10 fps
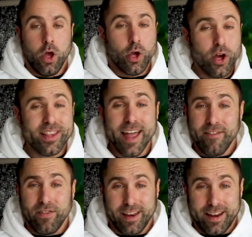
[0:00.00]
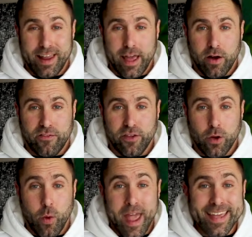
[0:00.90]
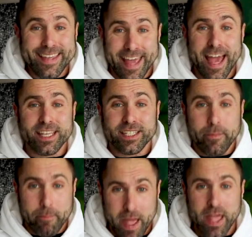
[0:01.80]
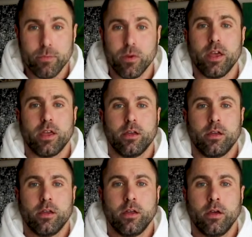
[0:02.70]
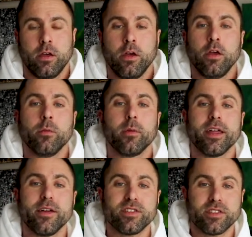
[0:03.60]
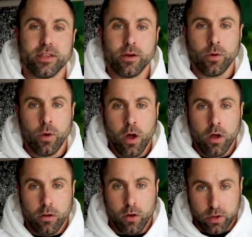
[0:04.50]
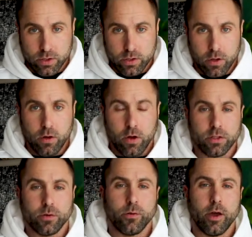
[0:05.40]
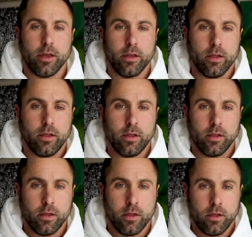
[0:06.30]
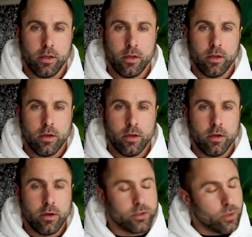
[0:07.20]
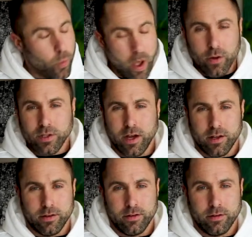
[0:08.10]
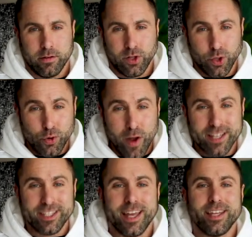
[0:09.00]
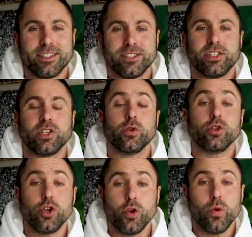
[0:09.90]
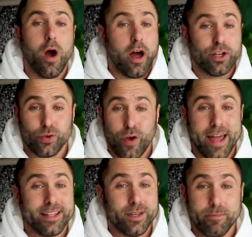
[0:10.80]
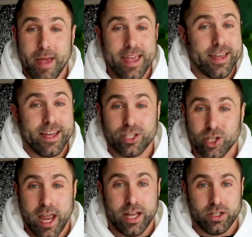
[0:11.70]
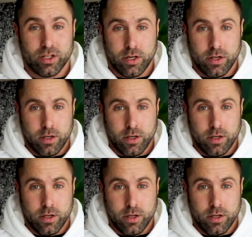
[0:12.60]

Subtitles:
Could they have done it in a healthier way? Yes, maybe. But they have still lost a lot of weight. So well done. Congratulations to you. You are trying to make a change.